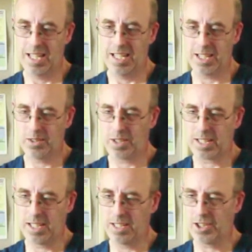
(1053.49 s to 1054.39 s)
We got the
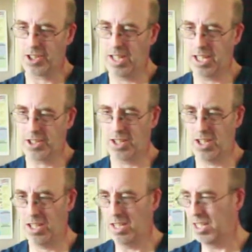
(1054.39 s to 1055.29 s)
gun, so that's
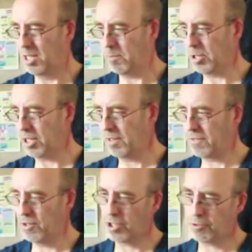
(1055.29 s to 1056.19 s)
pretty good
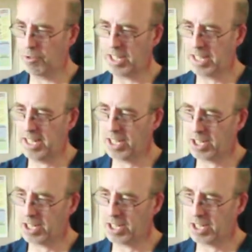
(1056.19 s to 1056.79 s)
for a Grenadier